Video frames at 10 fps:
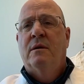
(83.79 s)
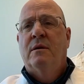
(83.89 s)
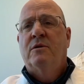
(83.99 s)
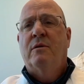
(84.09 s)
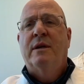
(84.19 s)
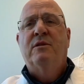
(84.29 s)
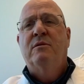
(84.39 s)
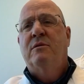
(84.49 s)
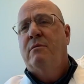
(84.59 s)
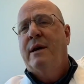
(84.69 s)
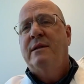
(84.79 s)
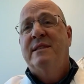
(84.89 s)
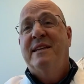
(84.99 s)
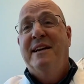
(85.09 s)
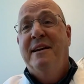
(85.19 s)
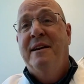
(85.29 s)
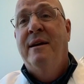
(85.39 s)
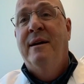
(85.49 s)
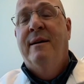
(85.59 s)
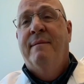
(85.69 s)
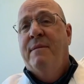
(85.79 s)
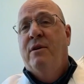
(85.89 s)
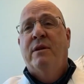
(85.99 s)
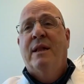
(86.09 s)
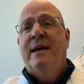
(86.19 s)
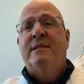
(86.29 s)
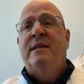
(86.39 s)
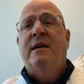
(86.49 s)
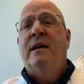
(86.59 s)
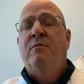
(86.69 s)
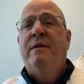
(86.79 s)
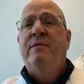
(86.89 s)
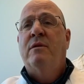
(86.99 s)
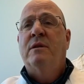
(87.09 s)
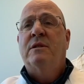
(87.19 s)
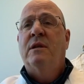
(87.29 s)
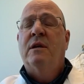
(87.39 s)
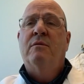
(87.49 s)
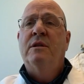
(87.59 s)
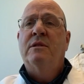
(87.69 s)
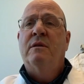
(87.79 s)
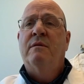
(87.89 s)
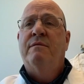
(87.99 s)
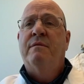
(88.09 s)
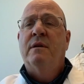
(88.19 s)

So, as you correctly stated, over the last decade, we've noticed an increase of